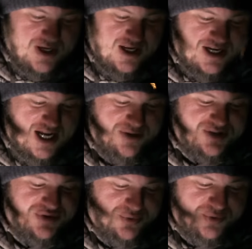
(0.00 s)
and now
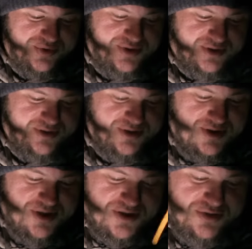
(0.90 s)
it's yours.
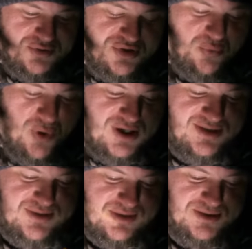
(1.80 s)
Use it
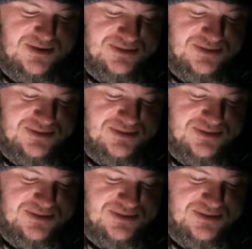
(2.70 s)
wisely.